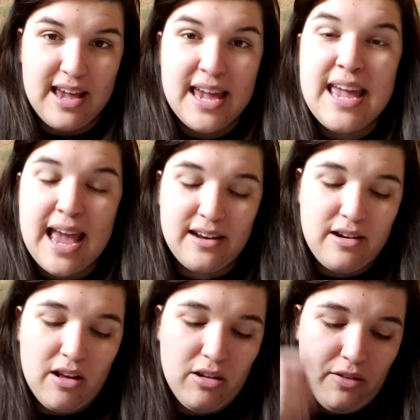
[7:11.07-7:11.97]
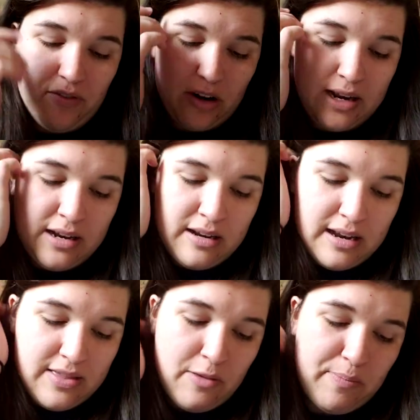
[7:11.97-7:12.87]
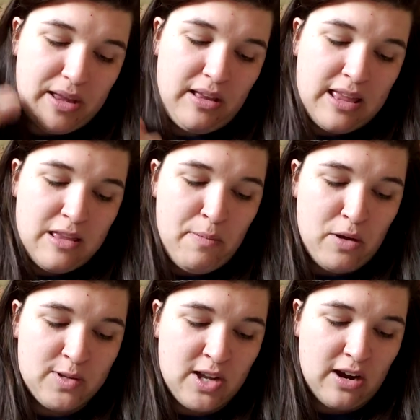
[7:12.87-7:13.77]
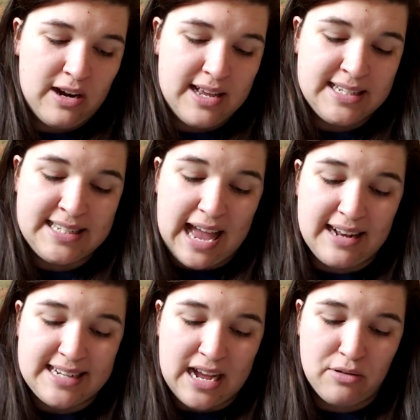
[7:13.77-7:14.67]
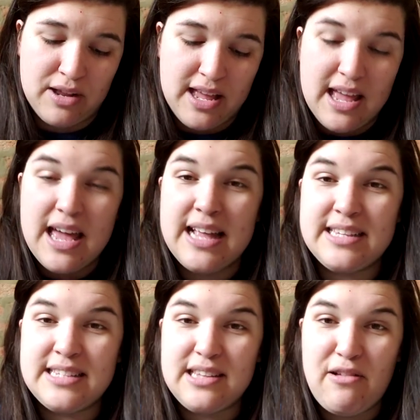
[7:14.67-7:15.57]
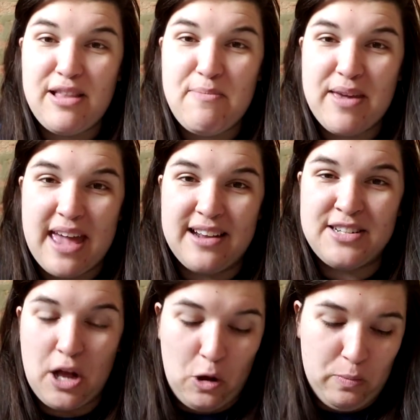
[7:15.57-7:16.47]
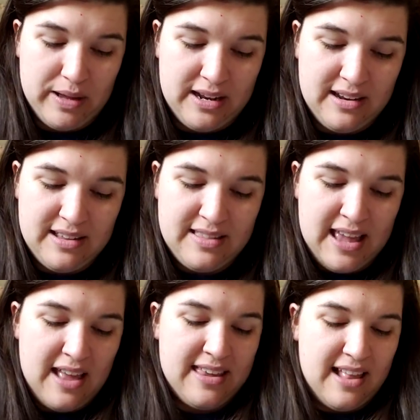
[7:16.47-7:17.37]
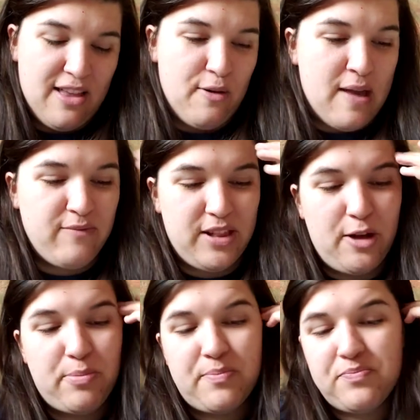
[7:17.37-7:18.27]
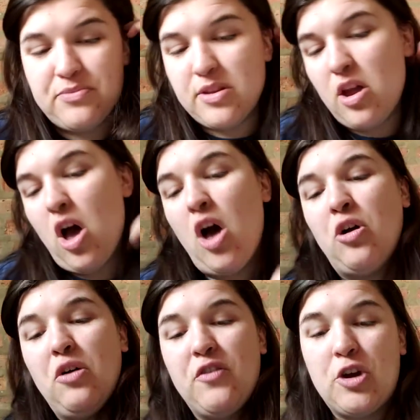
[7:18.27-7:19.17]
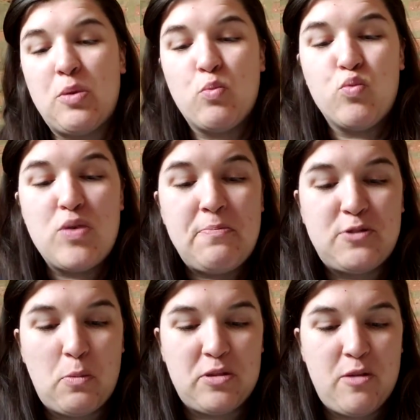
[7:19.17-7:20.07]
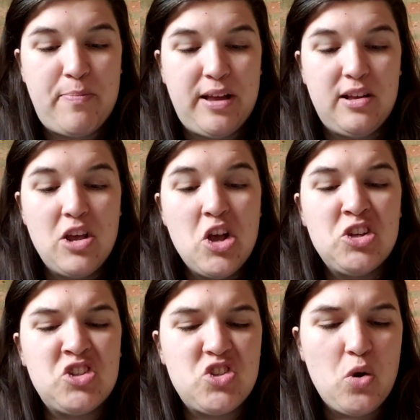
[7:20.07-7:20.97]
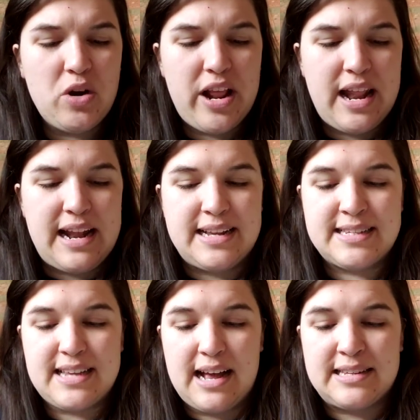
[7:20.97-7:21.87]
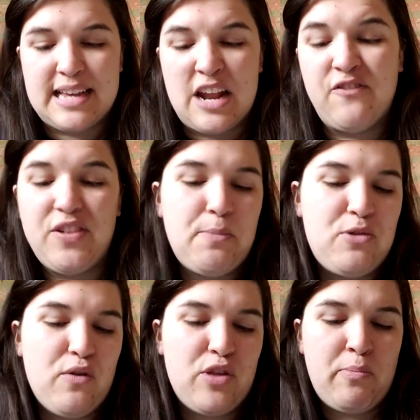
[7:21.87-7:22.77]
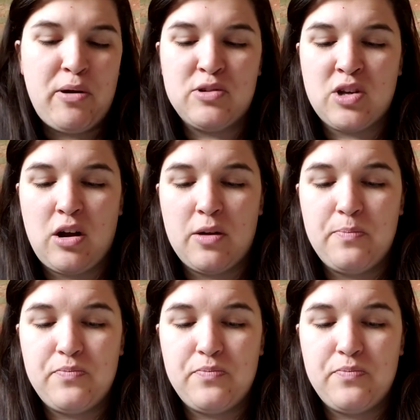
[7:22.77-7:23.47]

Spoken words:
He handed Uncle Vernon the bill and the postcard, sat down, and slowly began to open the yellow envelope. Uncle Vernon ripped open the bill, snorted in disgust, and flipped over the postcard.